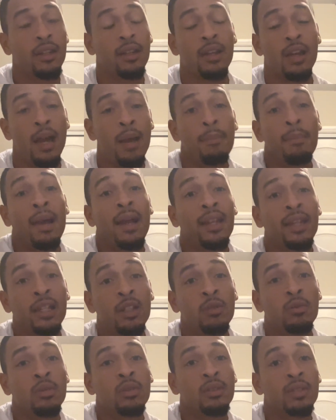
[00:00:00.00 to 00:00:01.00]
I'm
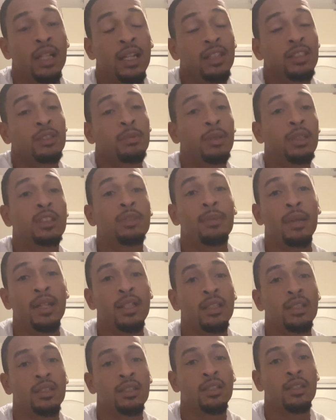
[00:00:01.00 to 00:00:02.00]
bilingual and I can speak
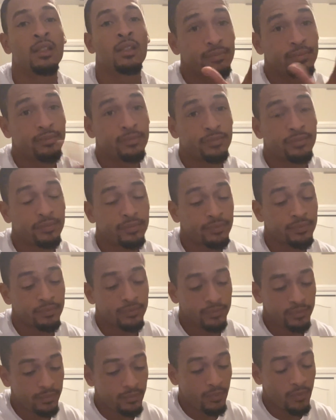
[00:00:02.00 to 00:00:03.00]
Spanish.
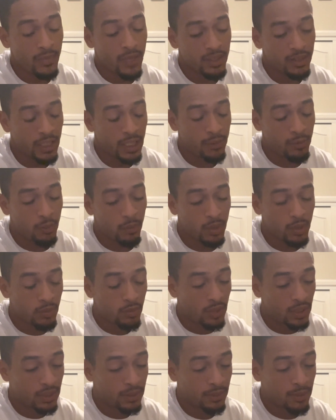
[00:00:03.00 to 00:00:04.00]
Take it for what you
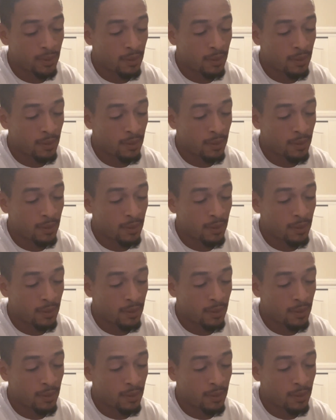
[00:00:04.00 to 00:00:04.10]
want.